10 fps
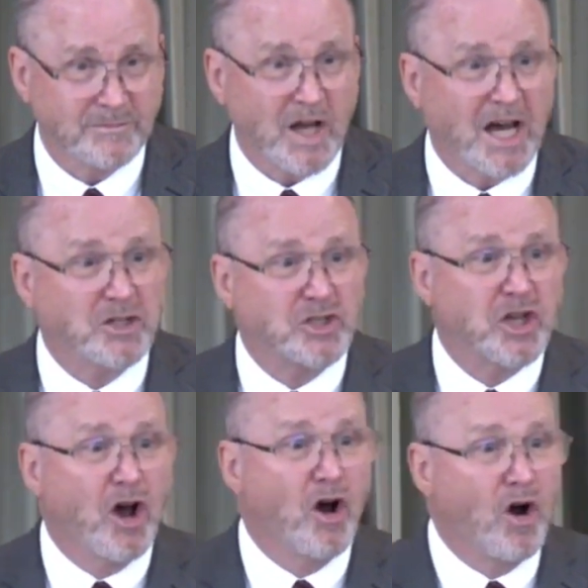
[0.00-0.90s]
God
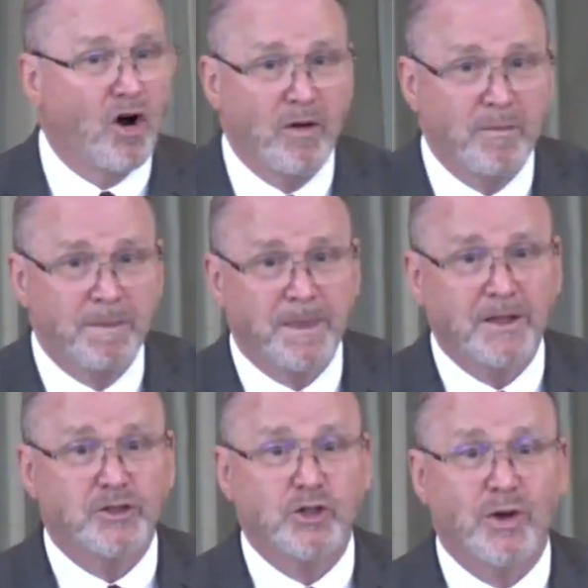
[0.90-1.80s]
saw
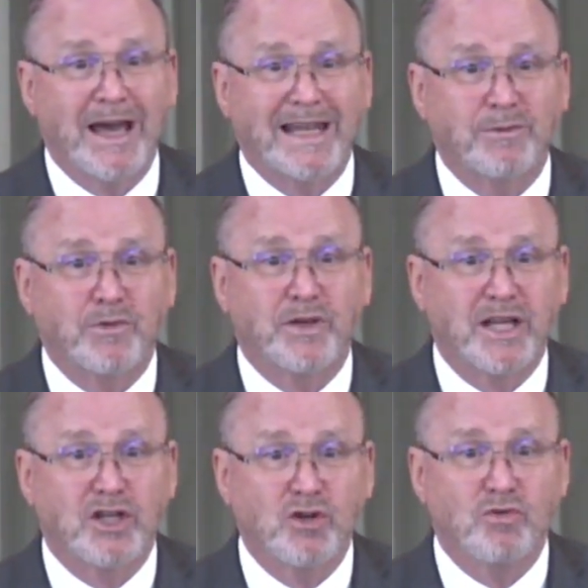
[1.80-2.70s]
that you had
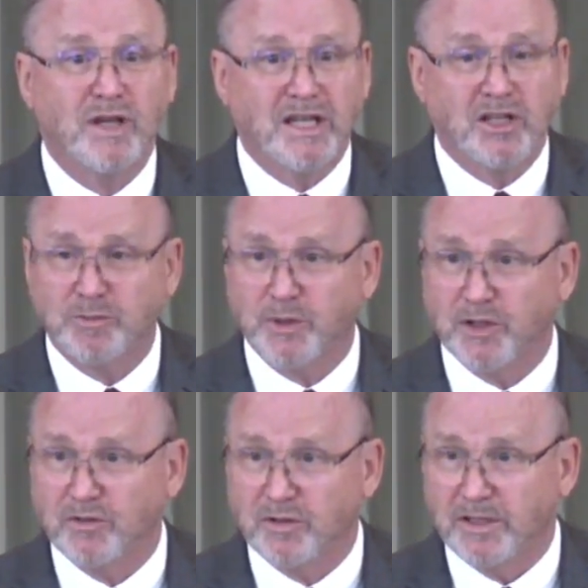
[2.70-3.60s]
everything you needed
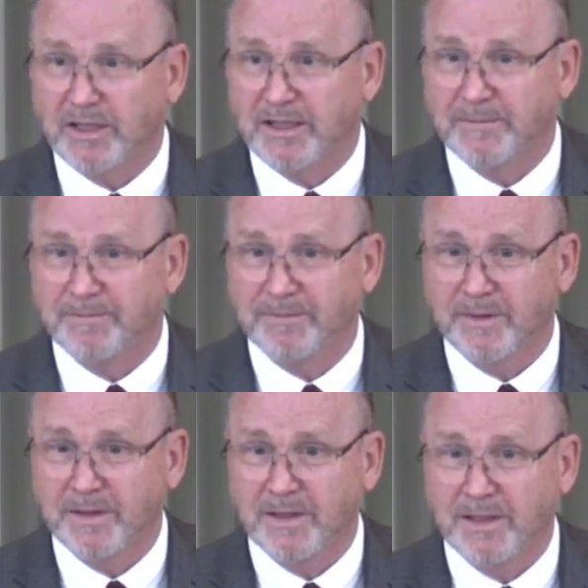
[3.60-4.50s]
spiritually.
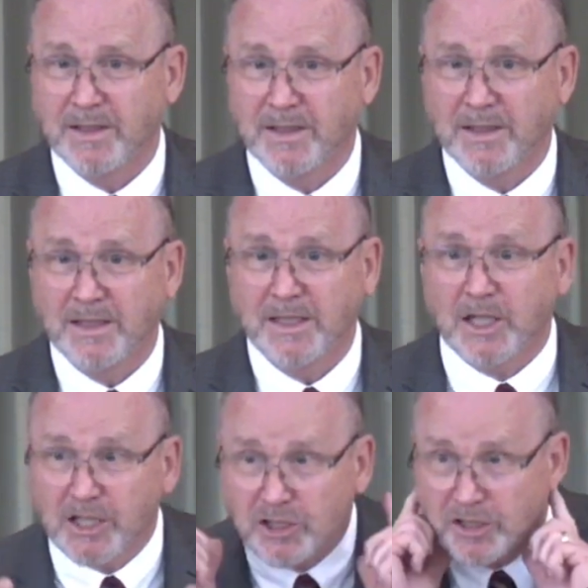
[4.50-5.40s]

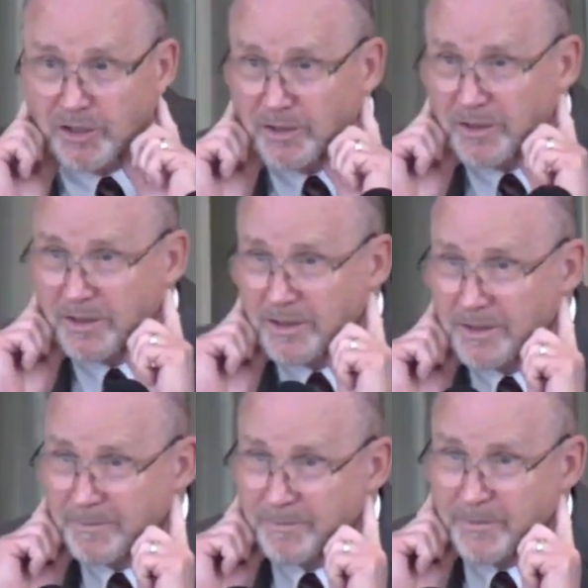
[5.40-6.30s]
Listen.
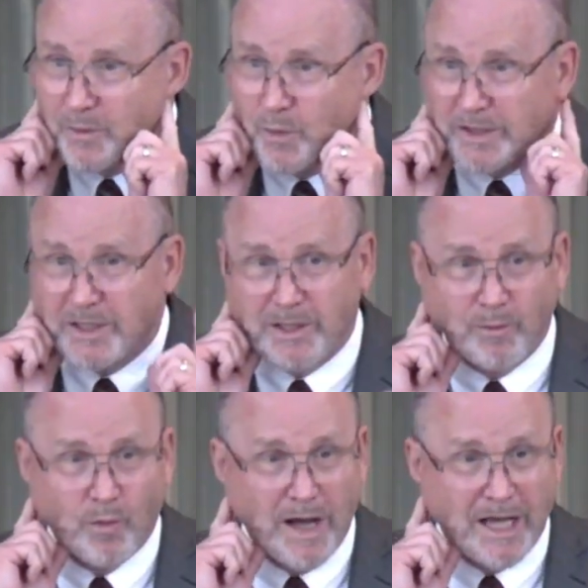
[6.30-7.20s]
What did the
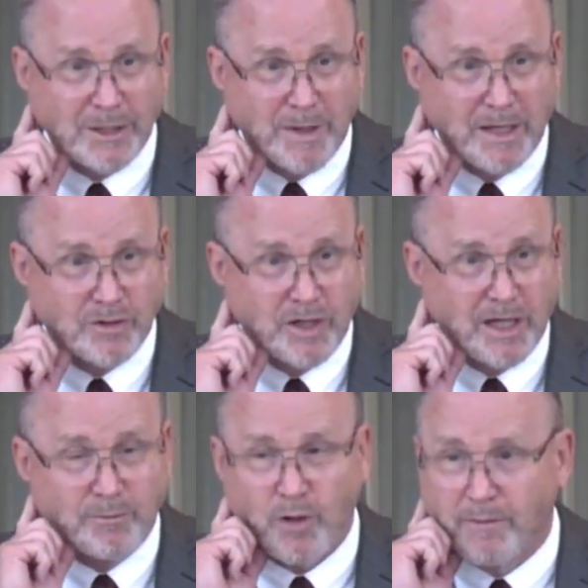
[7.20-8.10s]
wise man
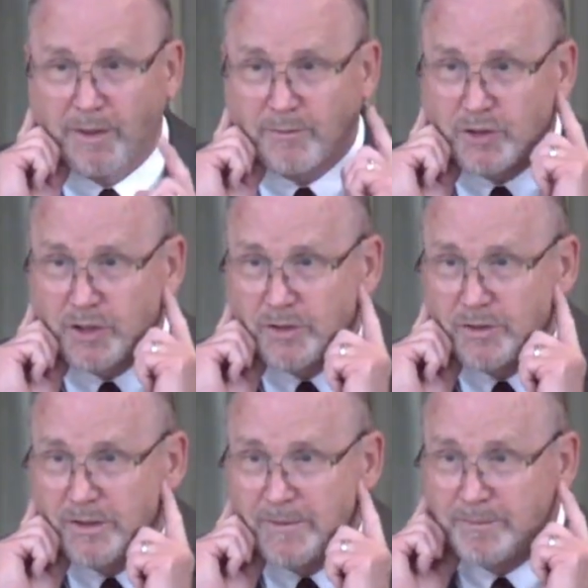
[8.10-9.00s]
say in Proverbs 2?
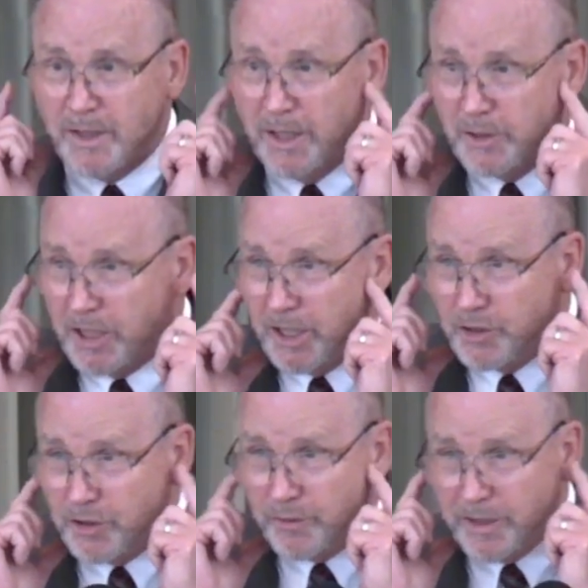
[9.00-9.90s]
Attend
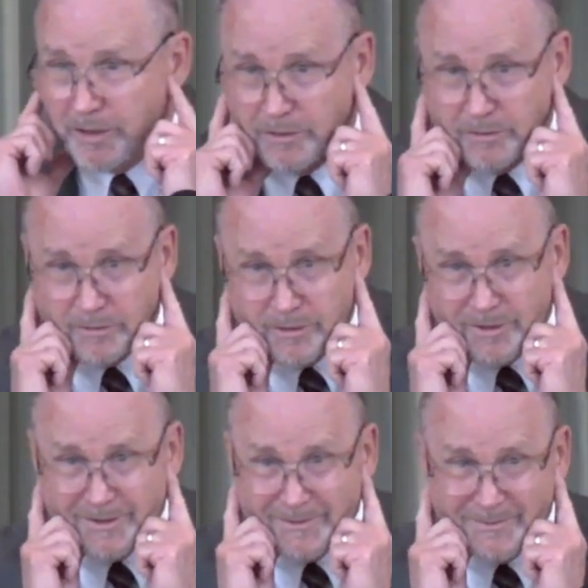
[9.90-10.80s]
your ears,
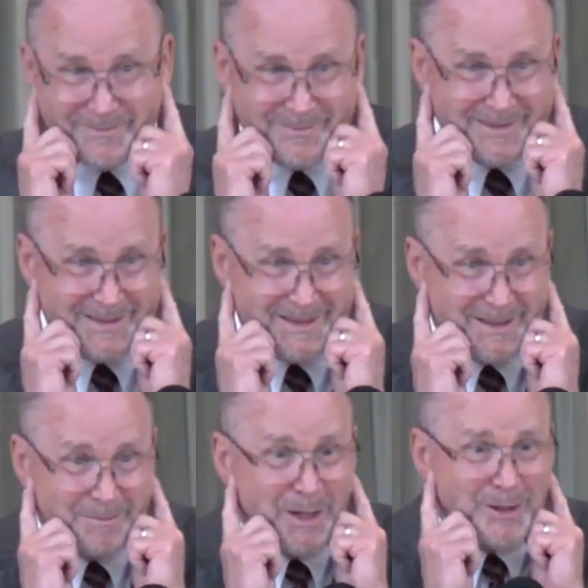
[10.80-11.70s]

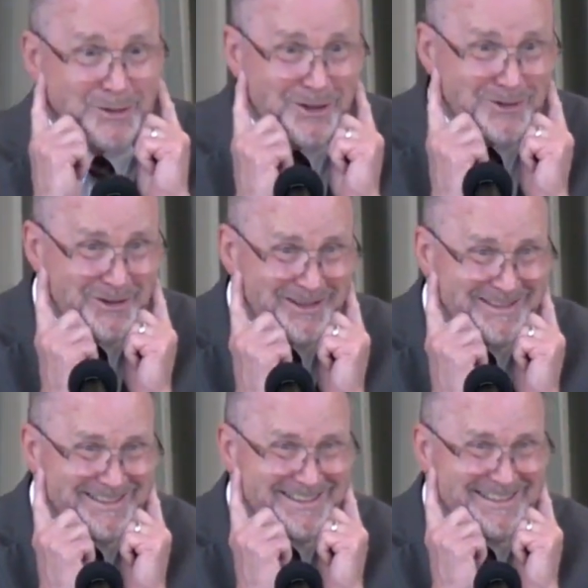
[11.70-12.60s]
pay attention
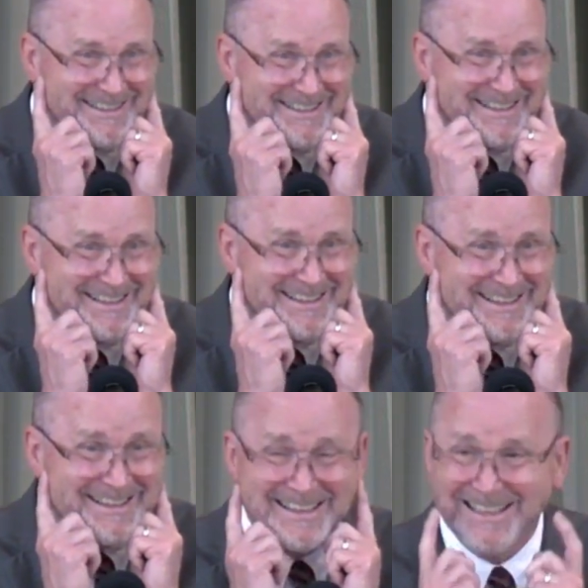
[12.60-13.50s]

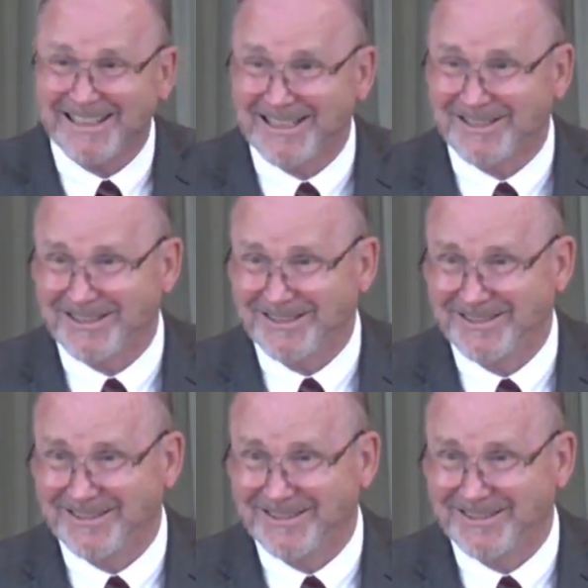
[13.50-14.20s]
Listen.